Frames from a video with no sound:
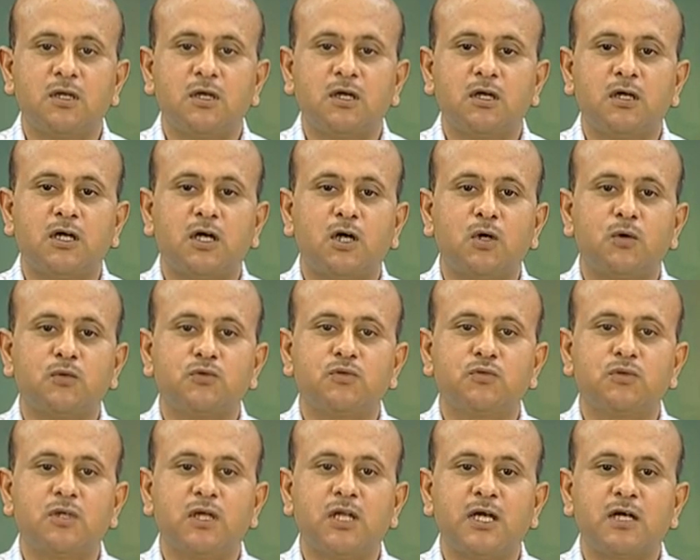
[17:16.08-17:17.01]
Now, so
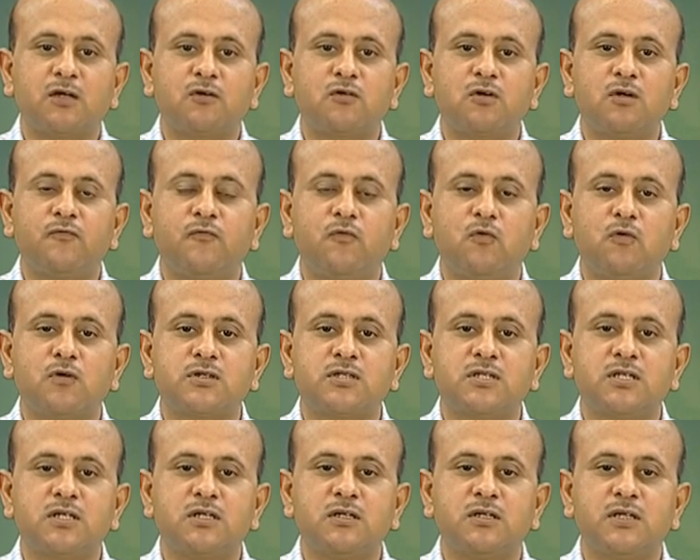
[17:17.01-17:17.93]
the electron
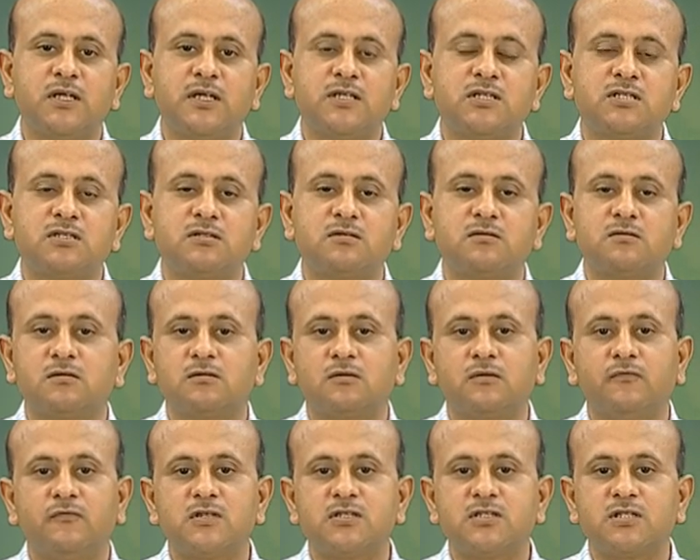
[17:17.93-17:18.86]
focusing lens
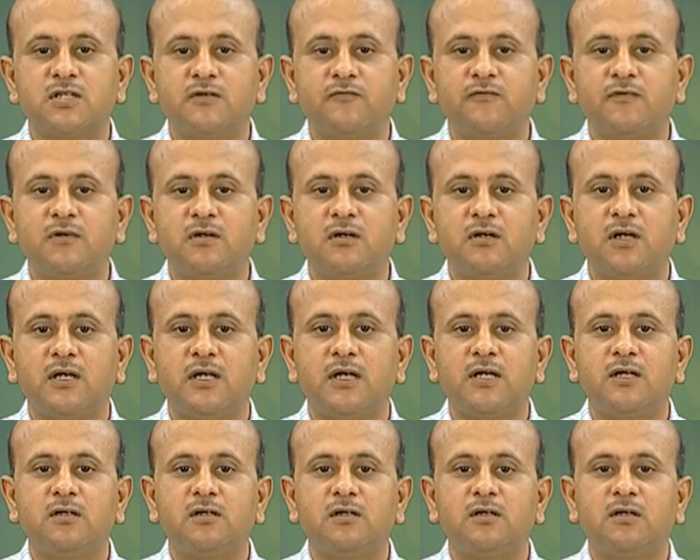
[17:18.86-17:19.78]
will suffer
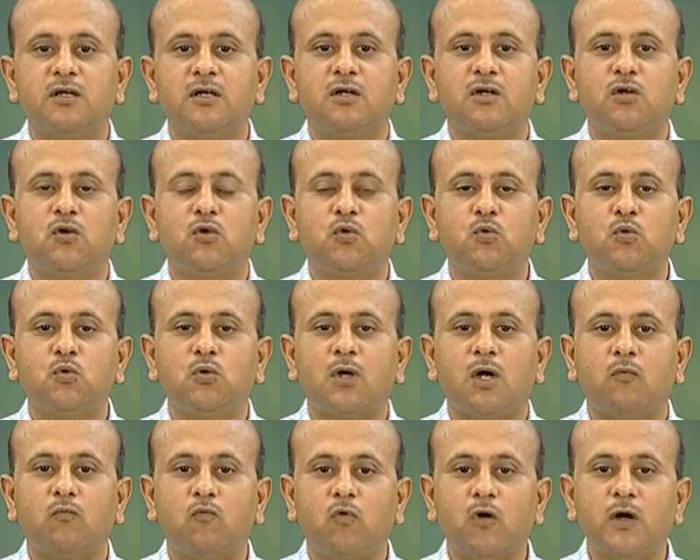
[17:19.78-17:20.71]
and to
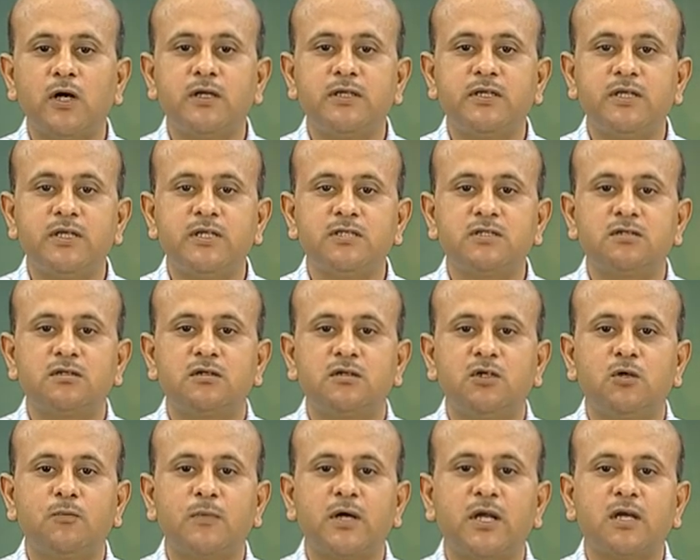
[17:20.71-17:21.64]
avoid these
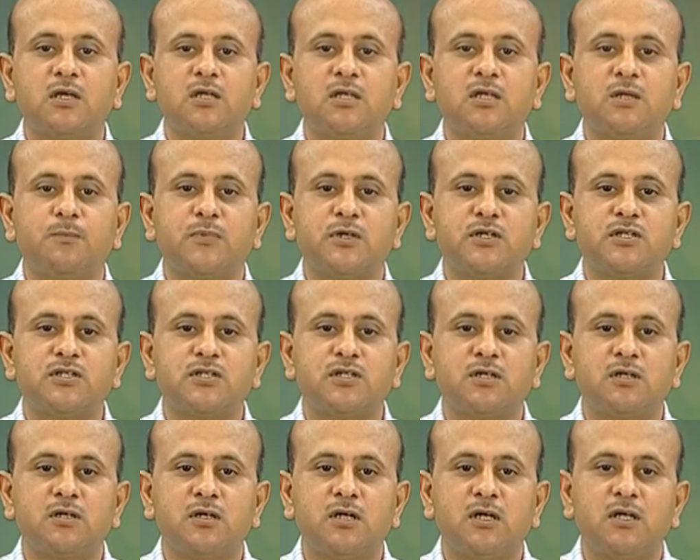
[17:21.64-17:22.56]
numerical
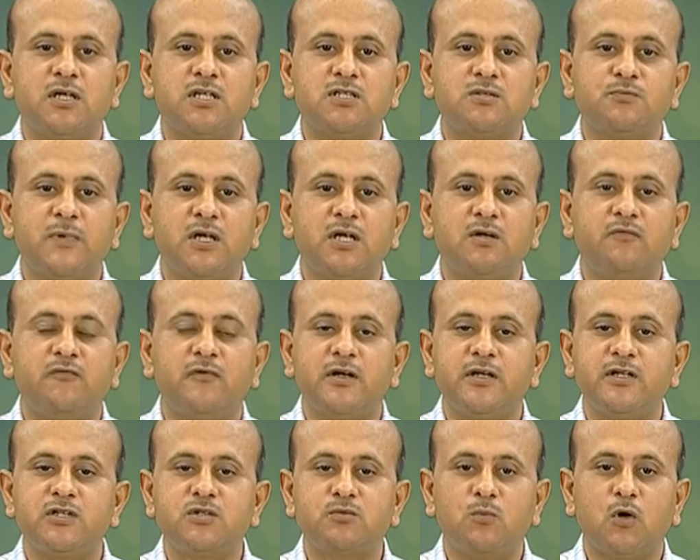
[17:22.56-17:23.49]
aperture is made
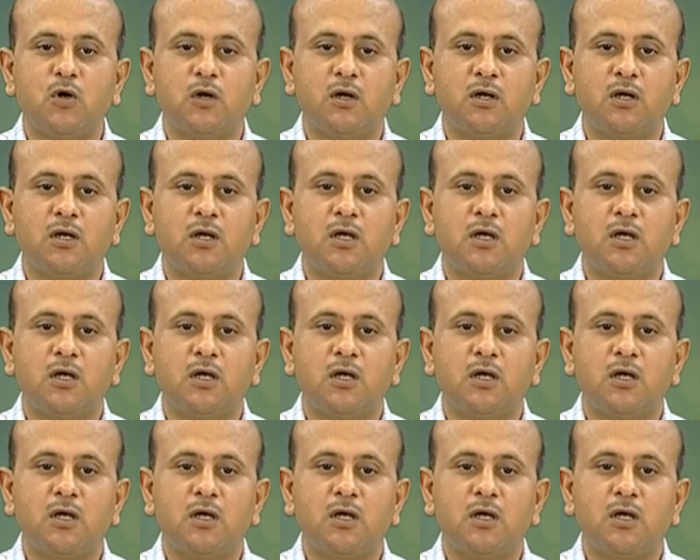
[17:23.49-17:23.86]
very small.